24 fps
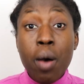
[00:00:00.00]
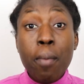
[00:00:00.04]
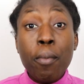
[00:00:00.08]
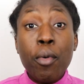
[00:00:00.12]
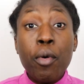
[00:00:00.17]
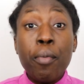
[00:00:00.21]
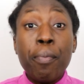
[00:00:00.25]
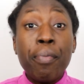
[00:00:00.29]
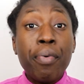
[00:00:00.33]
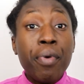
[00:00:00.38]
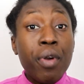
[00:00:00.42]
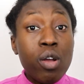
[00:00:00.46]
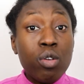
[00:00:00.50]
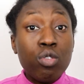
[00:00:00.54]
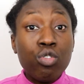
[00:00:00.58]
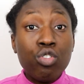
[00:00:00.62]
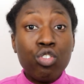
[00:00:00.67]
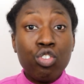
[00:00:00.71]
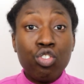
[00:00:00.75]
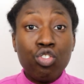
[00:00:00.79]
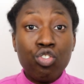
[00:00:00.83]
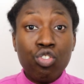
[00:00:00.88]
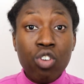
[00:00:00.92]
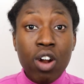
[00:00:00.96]
or are more
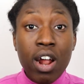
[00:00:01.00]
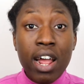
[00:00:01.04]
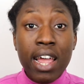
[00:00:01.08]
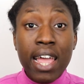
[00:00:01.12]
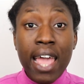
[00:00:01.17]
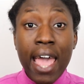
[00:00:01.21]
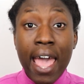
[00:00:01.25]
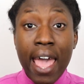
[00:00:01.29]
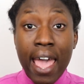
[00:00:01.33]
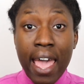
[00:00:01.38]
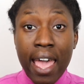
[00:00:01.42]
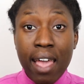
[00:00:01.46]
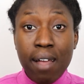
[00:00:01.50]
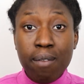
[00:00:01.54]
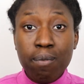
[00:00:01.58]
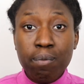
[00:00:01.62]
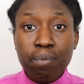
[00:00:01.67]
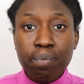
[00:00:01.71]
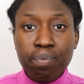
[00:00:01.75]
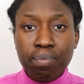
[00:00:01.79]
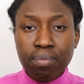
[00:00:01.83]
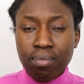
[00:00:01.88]
prone to dry hair.